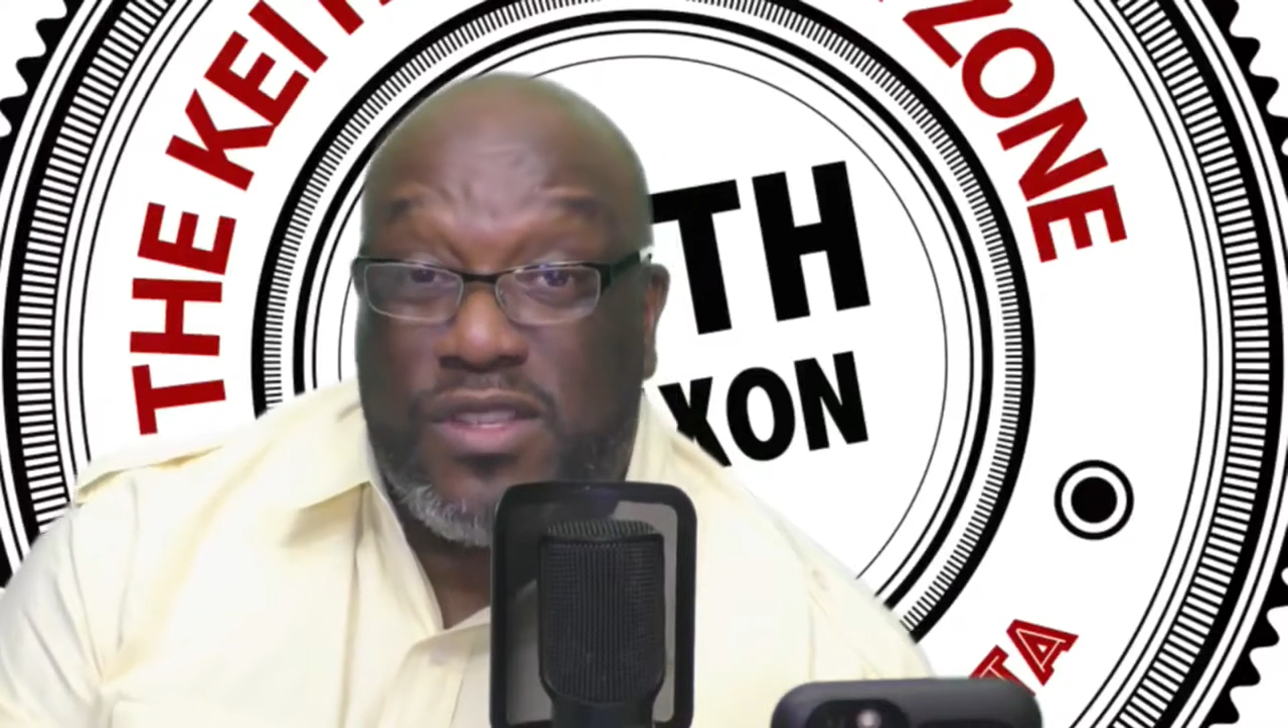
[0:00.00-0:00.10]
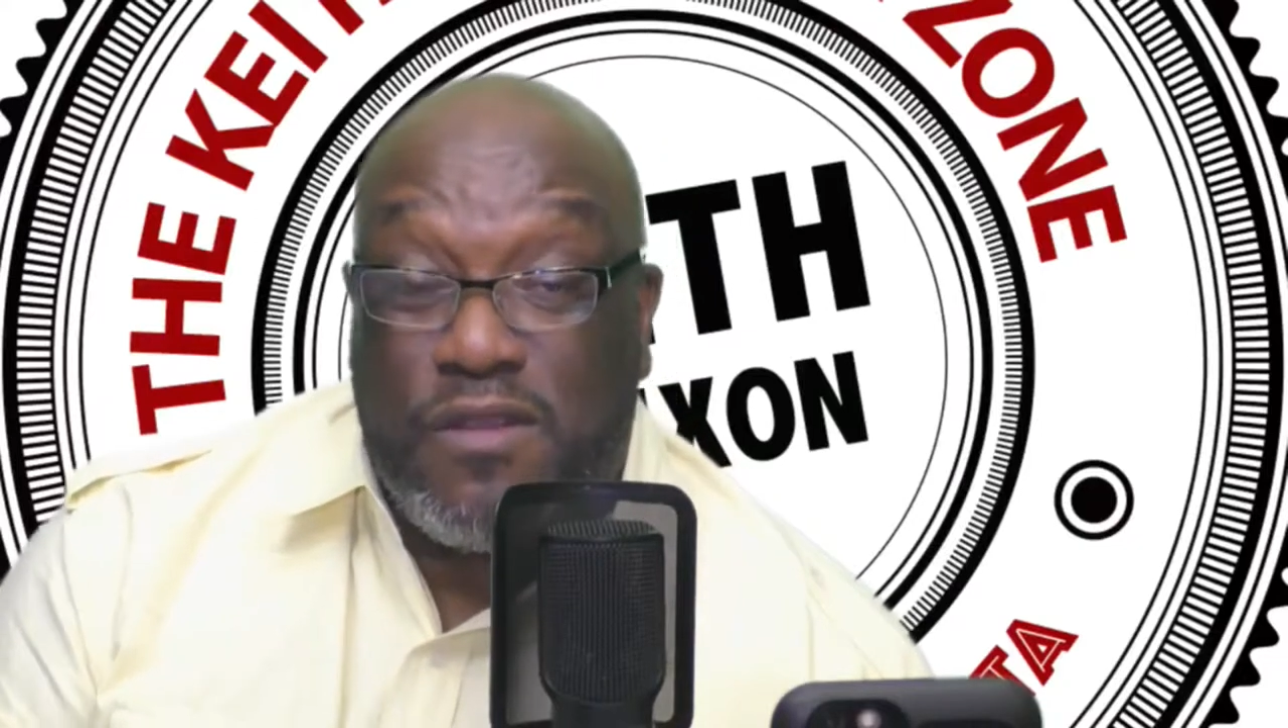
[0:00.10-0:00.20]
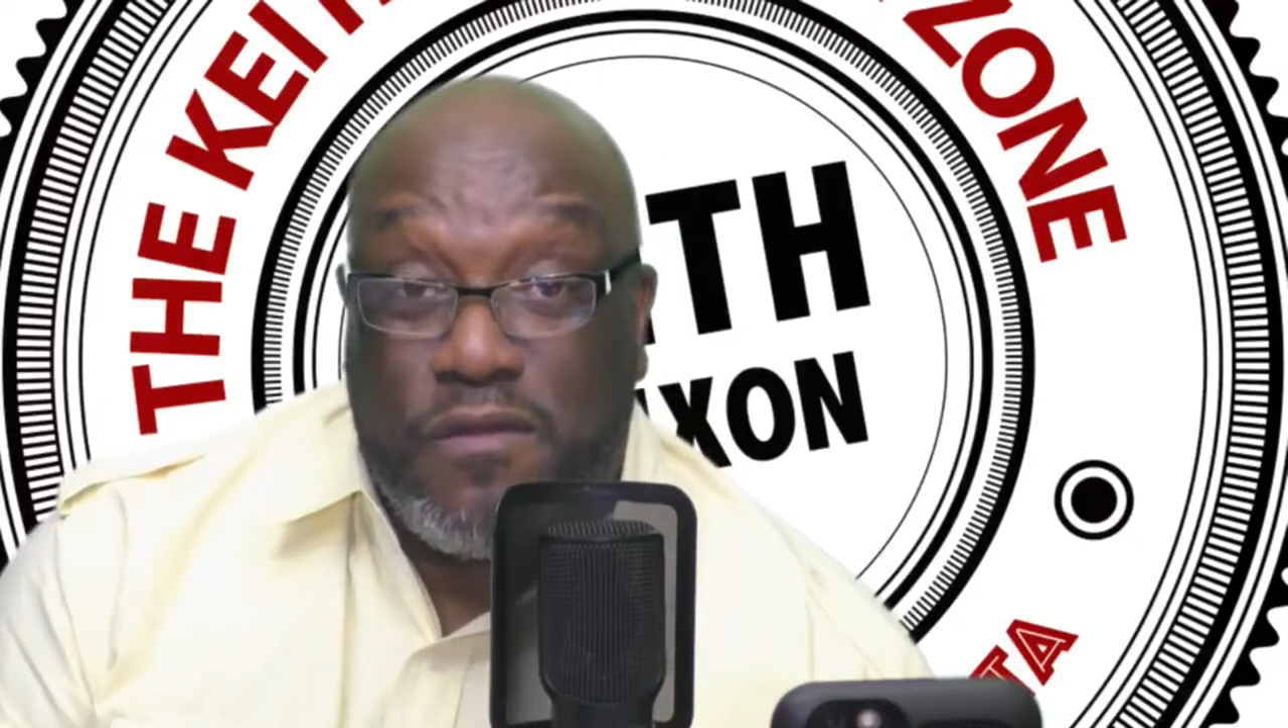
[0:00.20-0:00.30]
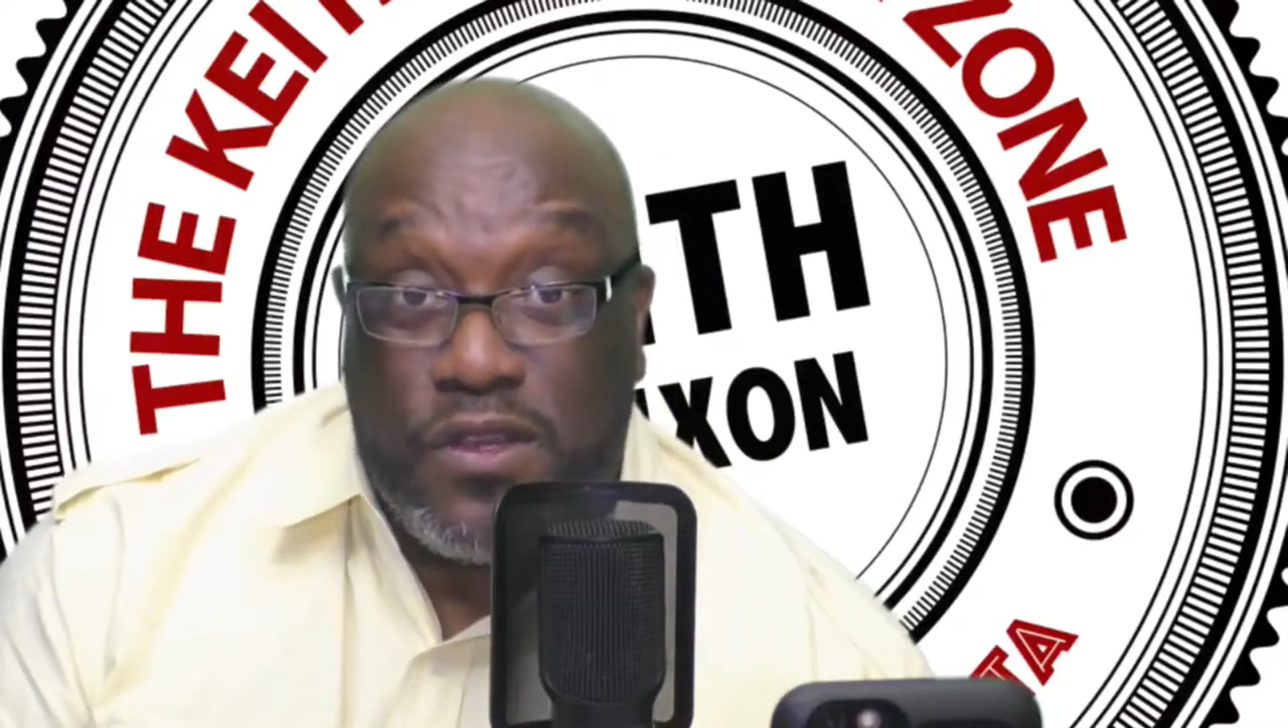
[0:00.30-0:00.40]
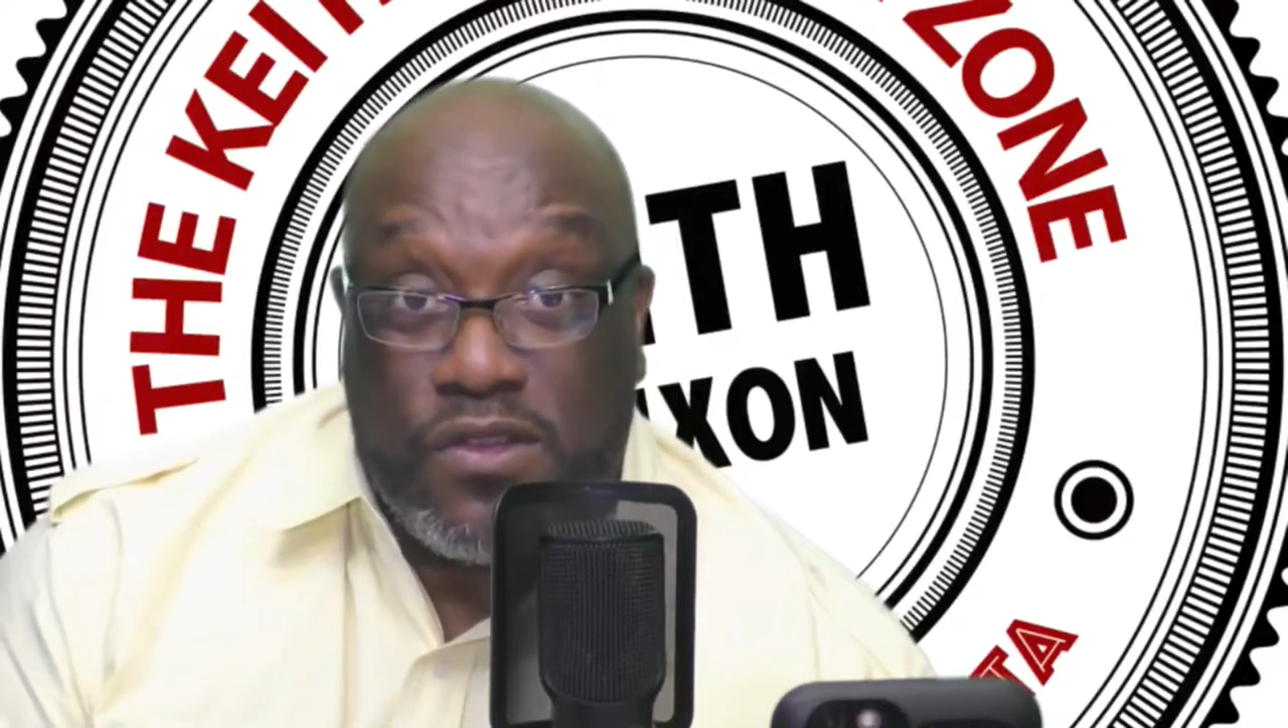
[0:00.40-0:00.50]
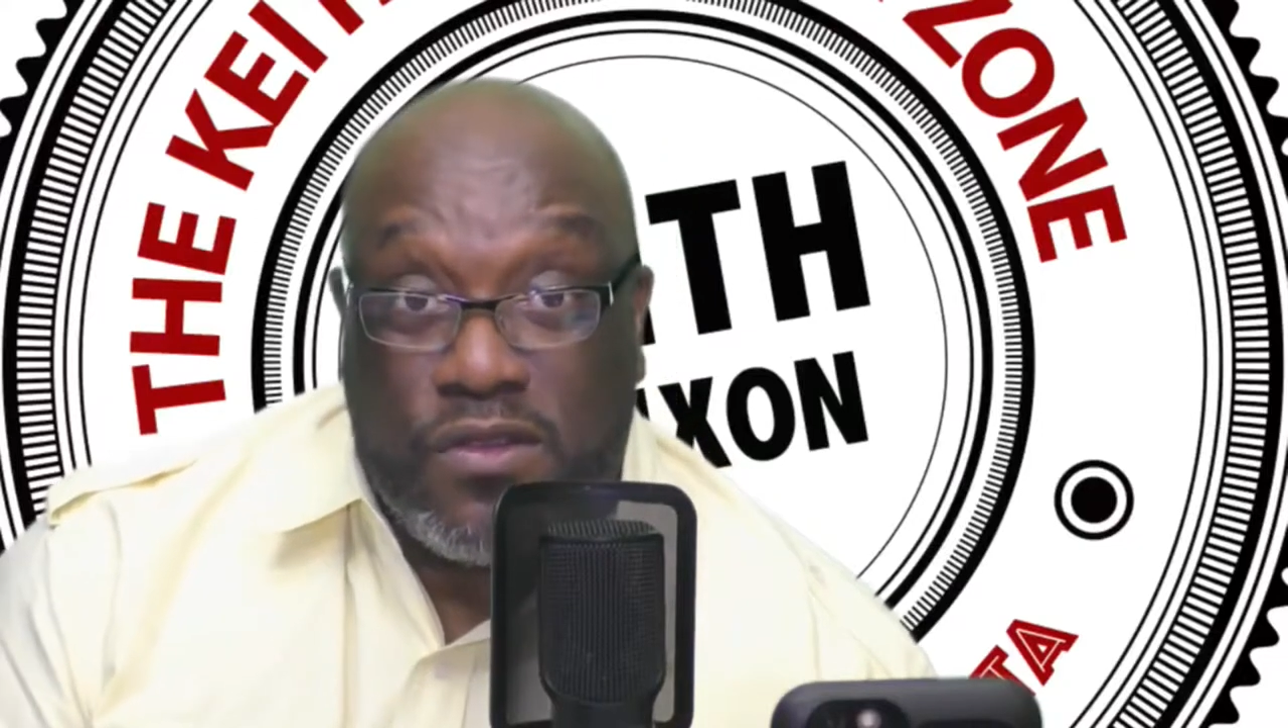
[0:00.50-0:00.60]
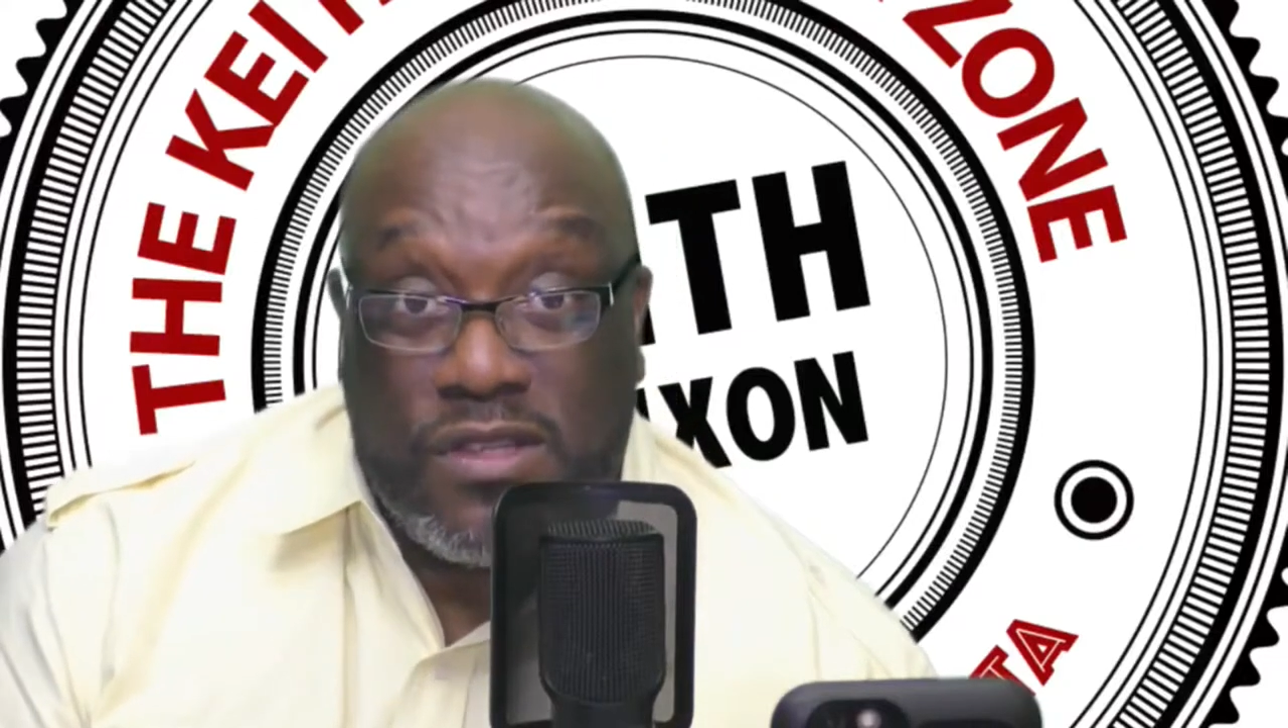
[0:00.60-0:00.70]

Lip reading: It's official.